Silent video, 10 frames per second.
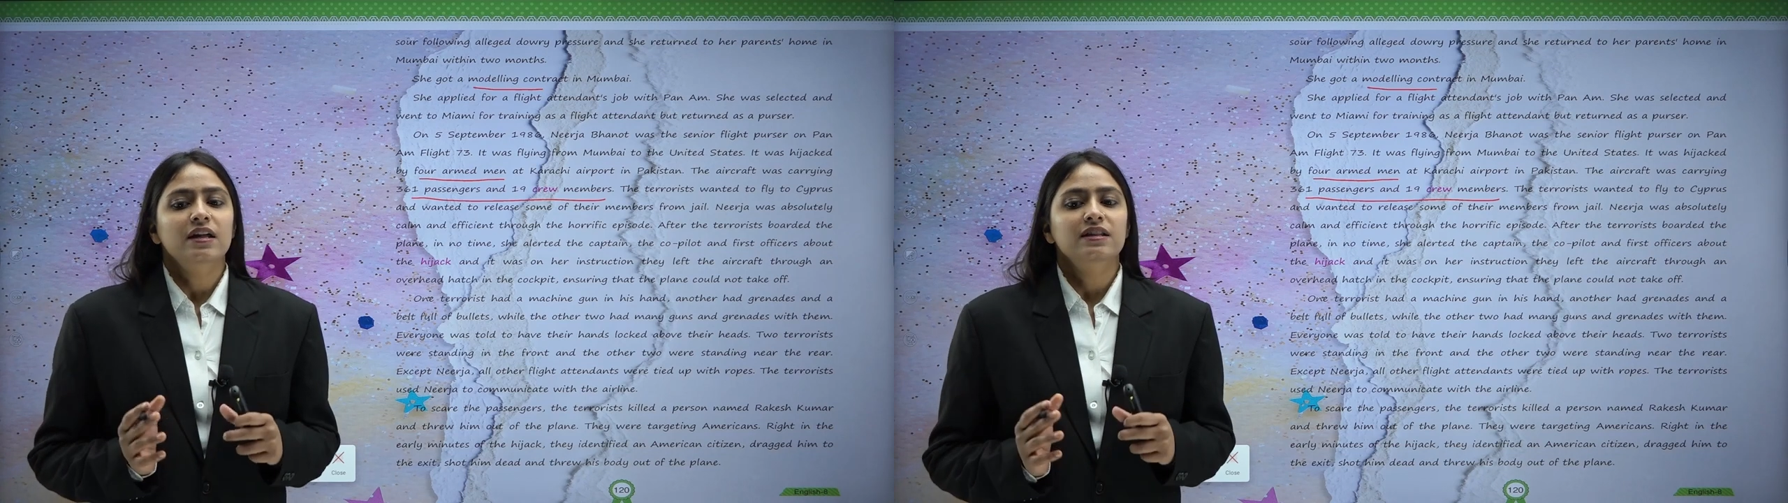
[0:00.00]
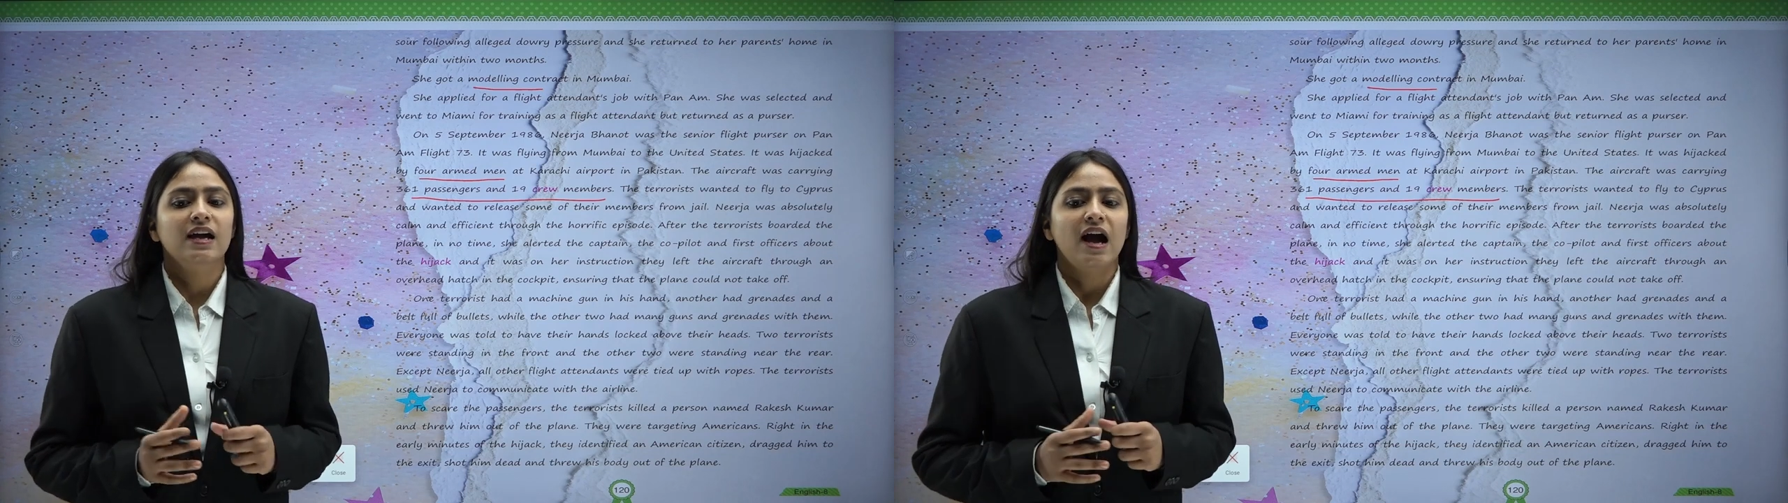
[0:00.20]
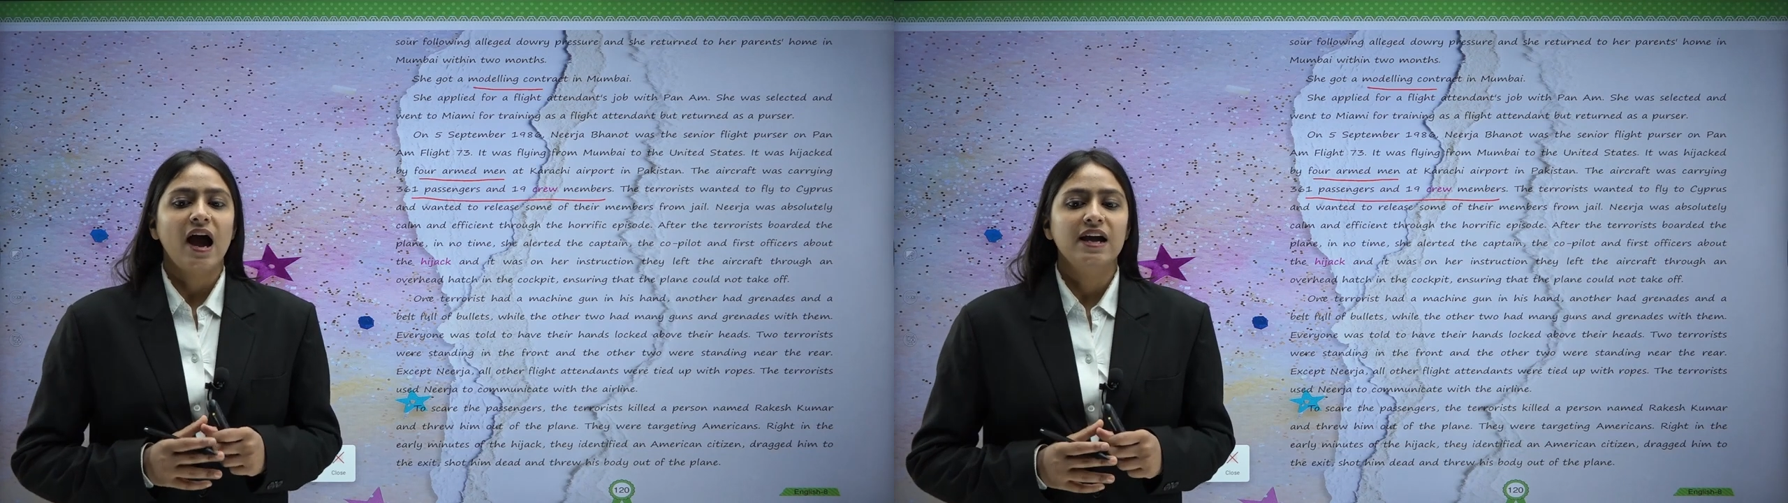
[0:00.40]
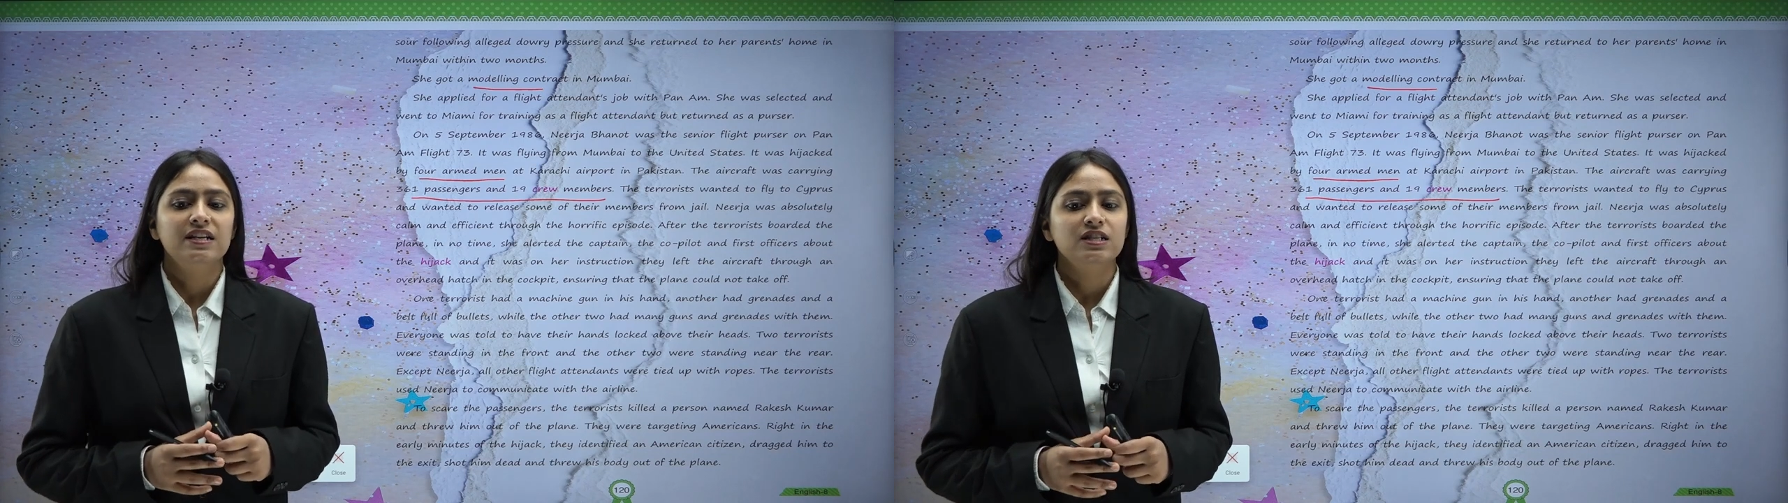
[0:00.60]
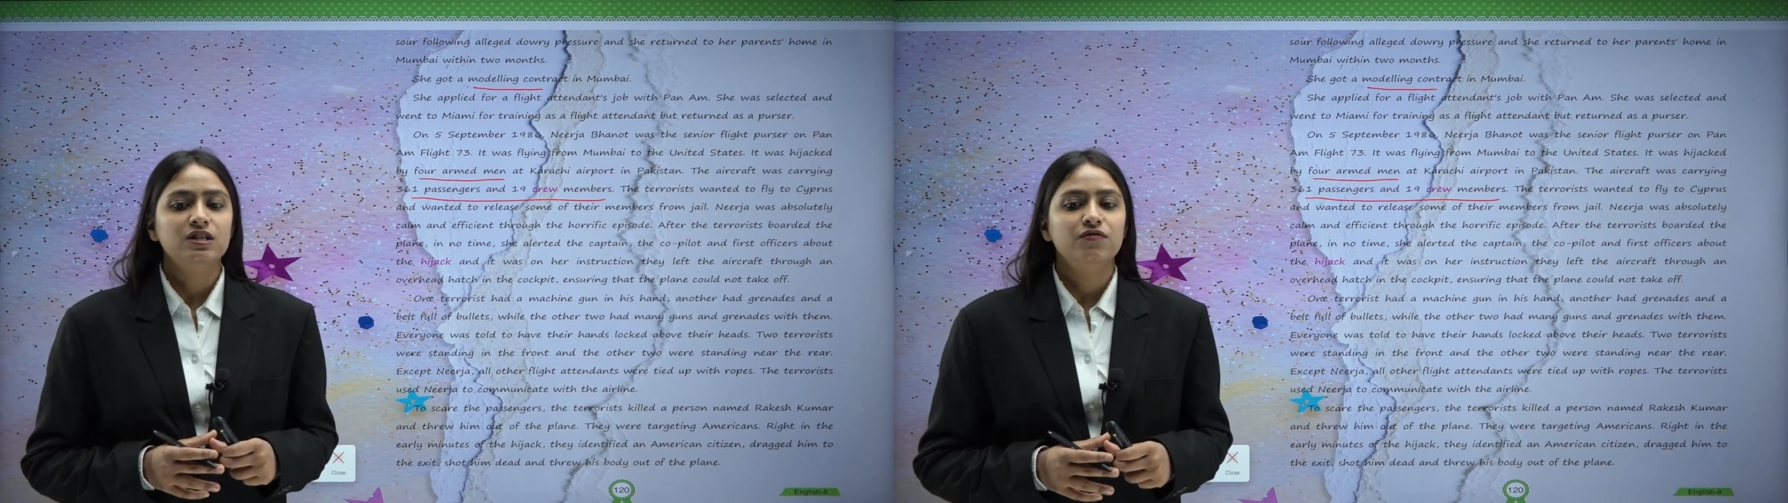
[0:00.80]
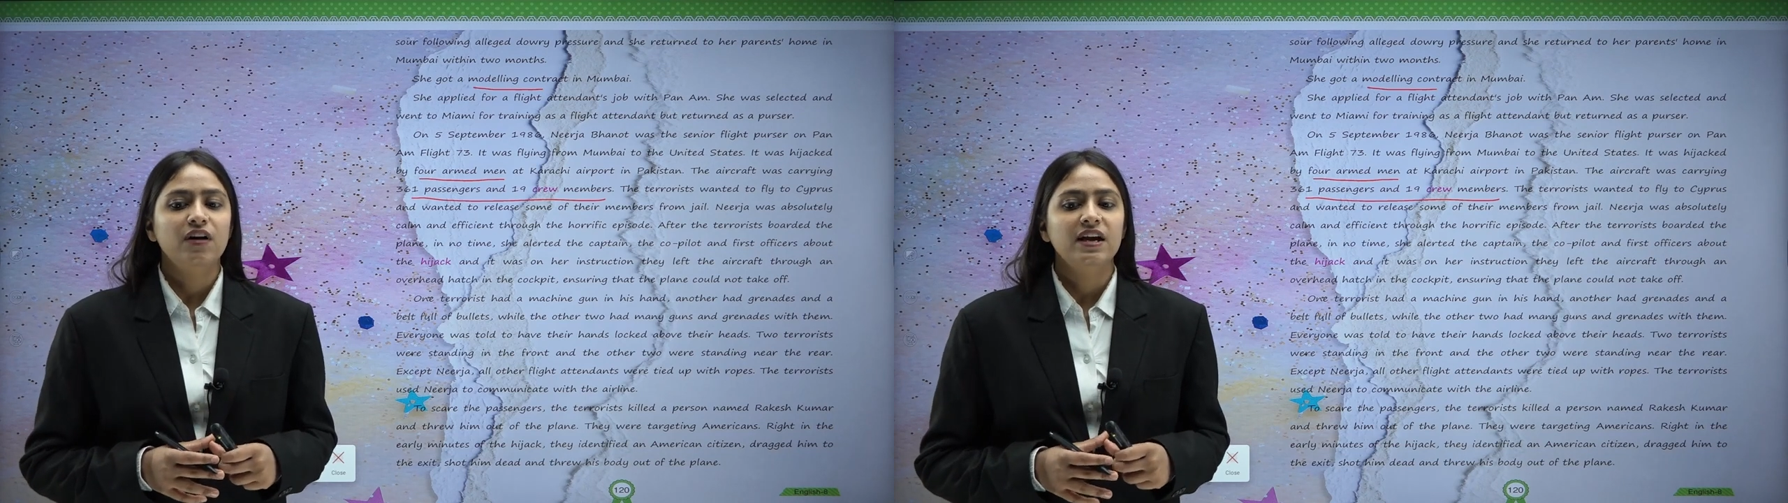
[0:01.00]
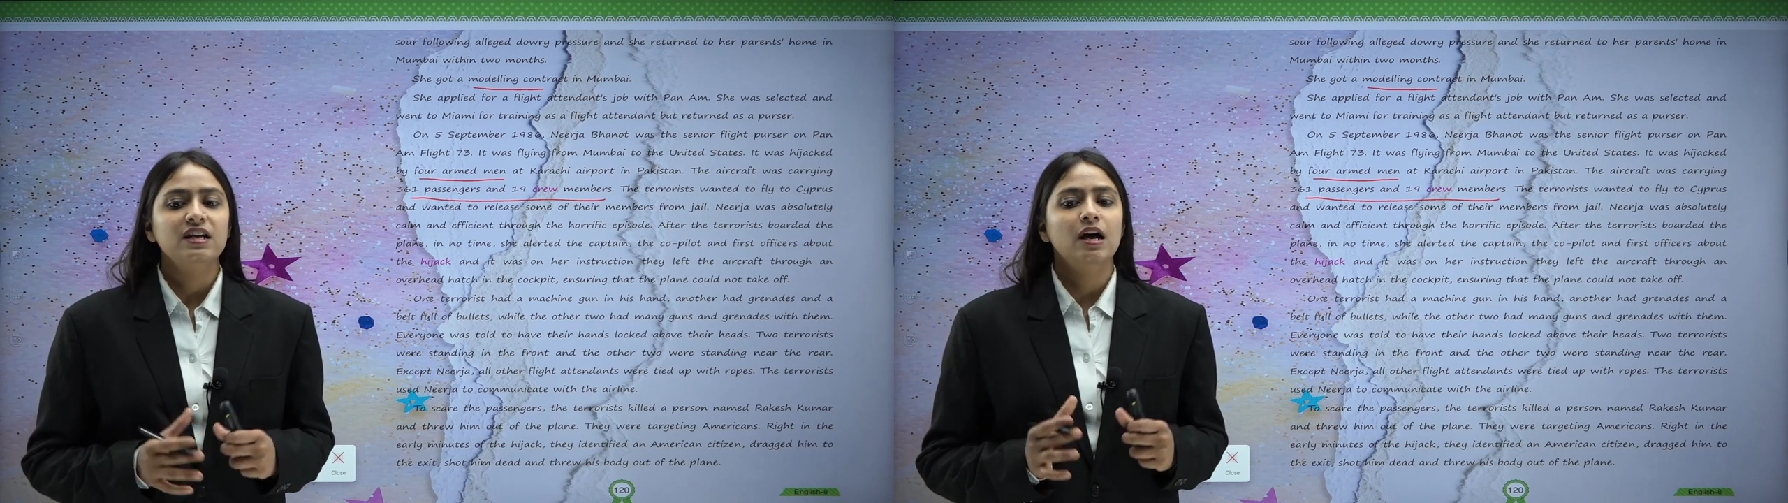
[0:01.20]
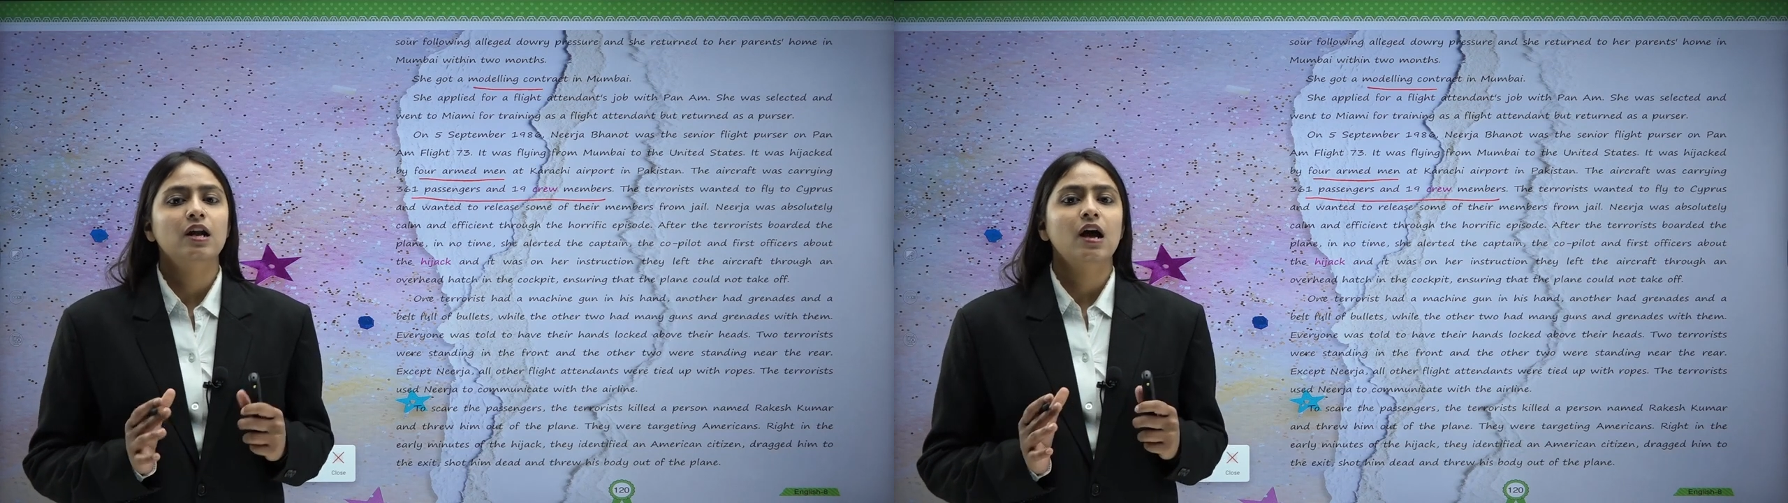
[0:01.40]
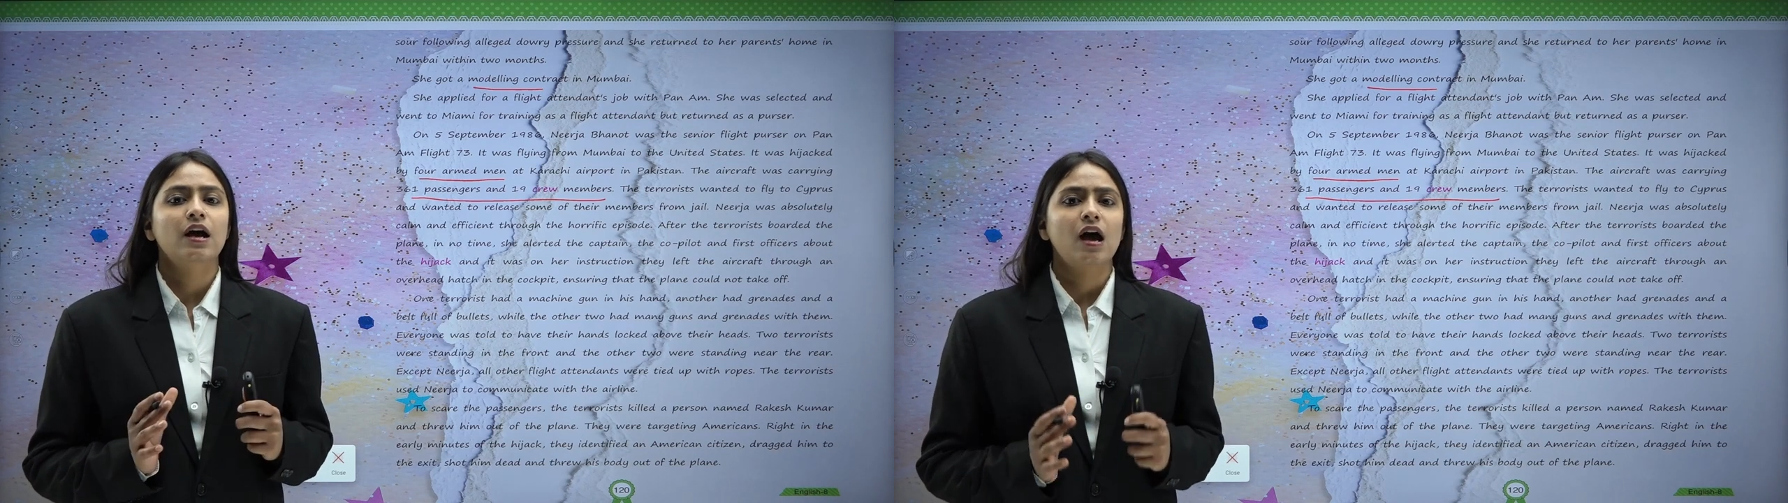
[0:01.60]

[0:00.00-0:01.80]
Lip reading: they identified an